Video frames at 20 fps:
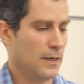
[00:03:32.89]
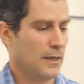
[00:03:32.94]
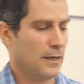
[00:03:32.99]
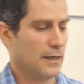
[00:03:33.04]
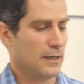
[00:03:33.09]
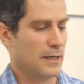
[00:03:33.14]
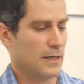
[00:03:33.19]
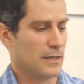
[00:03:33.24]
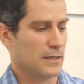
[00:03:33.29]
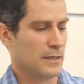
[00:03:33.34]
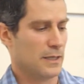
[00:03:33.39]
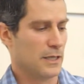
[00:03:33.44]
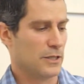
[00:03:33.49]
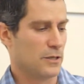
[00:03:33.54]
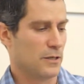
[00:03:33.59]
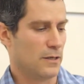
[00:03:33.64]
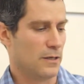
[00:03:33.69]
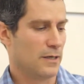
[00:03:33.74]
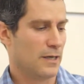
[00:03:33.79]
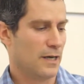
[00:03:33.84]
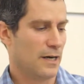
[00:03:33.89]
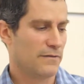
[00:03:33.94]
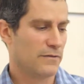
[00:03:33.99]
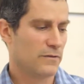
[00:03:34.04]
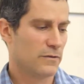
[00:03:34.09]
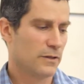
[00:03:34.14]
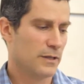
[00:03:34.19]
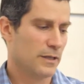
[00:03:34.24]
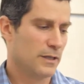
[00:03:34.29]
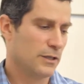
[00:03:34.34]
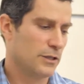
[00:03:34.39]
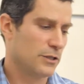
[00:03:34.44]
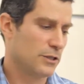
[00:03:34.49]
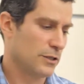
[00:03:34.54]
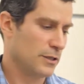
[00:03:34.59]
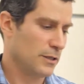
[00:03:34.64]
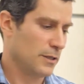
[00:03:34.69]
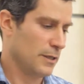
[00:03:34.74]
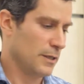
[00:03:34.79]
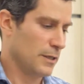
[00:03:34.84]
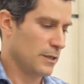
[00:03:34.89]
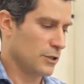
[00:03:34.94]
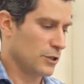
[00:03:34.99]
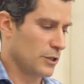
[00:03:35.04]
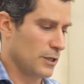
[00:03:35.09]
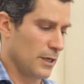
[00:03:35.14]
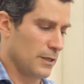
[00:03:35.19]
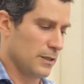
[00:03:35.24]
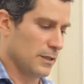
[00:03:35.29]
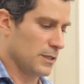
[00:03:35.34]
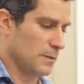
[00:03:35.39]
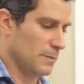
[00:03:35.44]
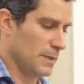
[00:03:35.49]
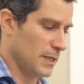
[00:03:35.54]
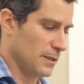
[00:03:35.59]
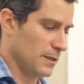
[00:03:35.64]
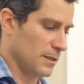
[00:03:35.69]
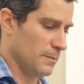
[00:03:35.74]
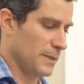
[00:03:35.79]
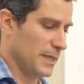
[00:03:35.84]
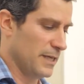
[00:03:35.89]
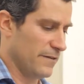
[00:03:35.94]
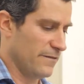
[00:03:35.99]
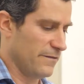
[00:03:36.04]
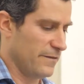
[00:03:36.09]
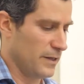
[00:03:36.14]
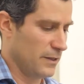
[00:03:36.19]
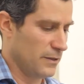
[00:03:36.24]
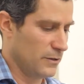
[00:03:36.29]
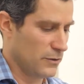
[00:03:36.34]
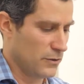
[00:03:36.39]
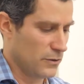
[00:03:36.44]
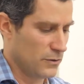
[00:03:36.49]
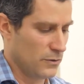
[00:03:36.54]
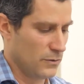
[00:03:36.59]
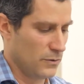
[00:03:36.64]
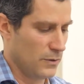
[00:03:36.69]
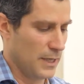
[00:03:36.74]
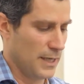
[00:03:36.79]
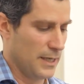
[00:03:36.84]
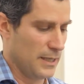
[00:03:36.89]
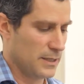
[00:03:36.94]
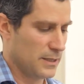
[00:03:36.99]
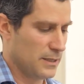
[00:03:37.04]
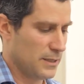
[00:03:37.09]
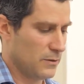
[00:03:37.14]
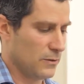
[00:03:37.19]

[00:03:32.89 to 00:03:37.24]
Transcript: It has national coverage, child disability benefit due to ASD,